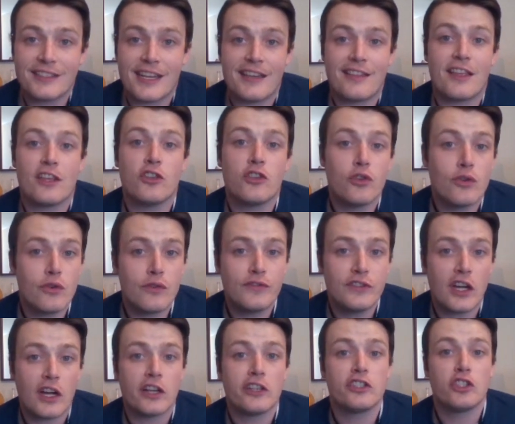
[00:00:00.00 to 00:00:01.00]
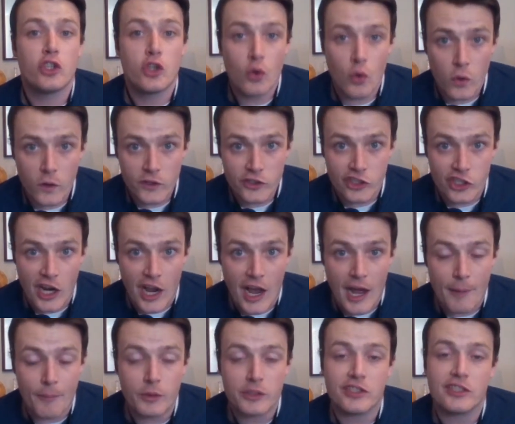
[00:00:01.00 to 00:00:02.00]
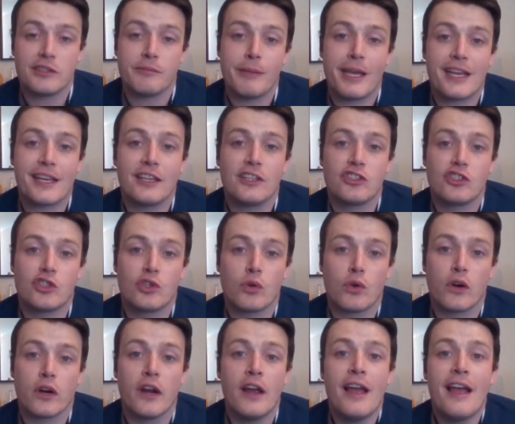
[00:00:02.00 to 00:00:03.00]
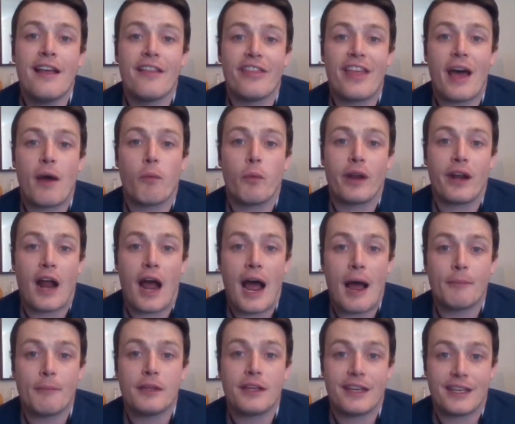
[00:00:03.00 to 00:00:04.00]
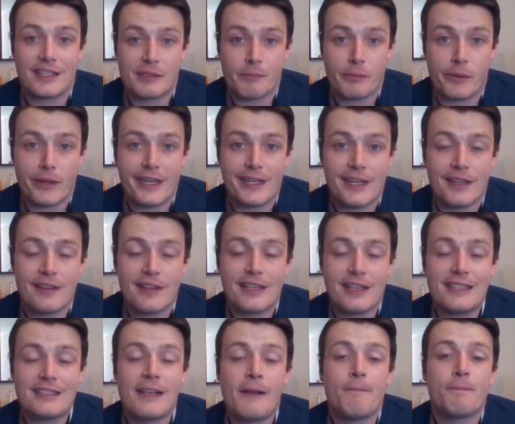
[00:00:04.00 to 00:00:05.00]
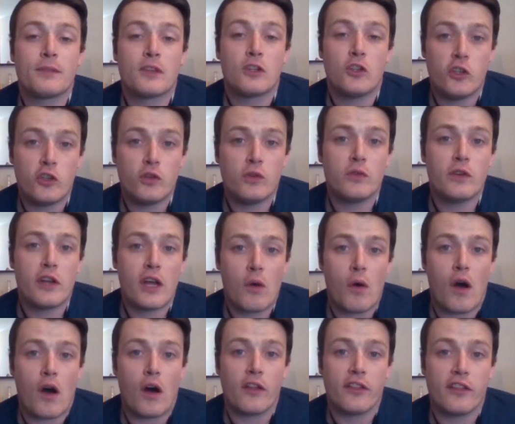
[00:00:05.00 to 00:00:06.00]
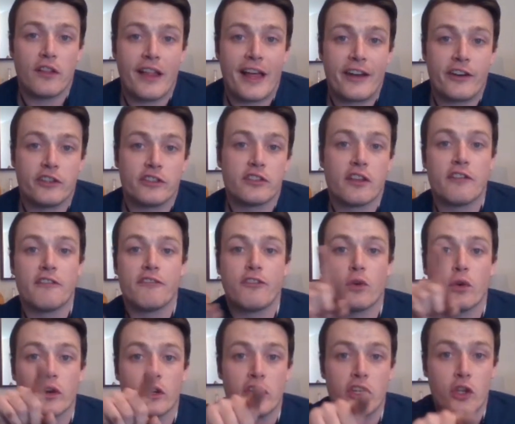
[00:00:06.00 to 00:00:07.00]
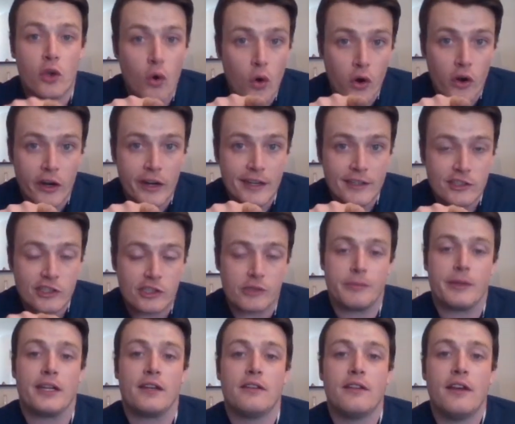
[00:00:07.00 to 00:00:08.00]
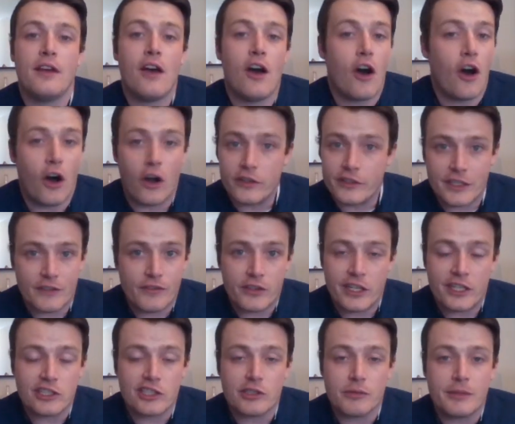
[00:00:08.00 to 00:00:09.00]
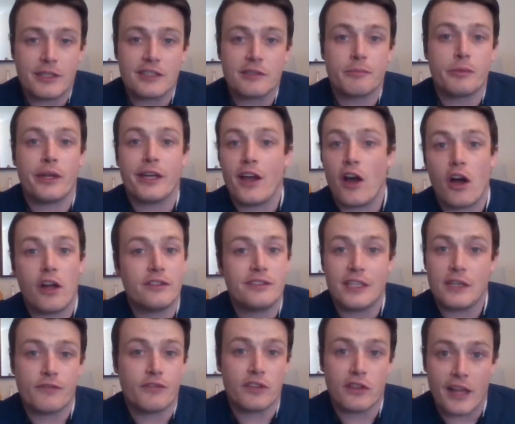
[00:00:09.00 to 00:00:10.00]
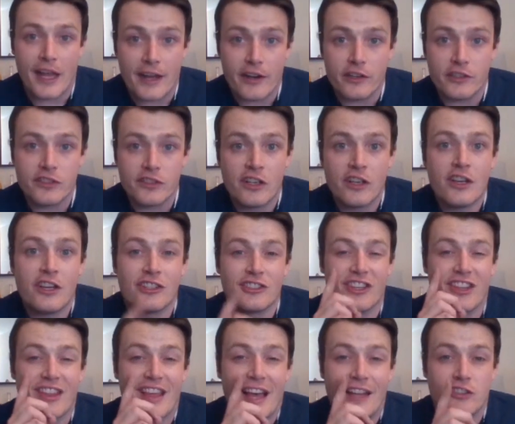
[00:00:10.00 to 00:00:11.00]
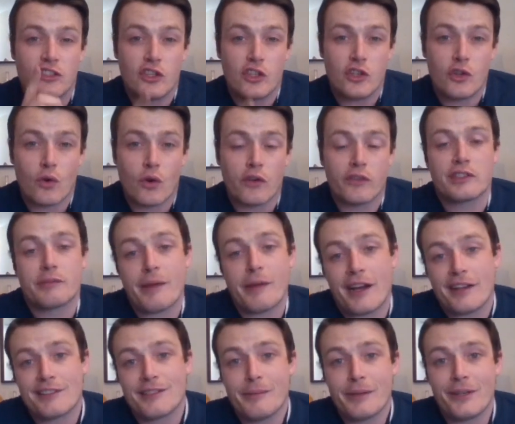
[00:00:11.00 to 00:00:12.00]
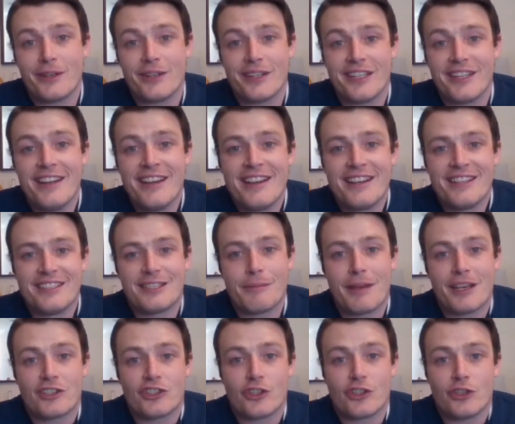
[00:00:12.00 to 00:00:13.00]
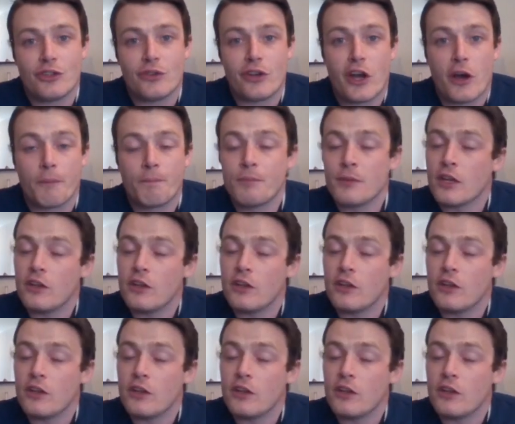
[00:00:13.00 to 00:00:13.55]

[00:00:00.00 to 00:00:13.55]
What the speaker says: and that you've done your job, which is making sure that when I'm explaining this, you know all the letters for your instrument. All different instruments play all different letters, so that's your responsibility to make sure you know.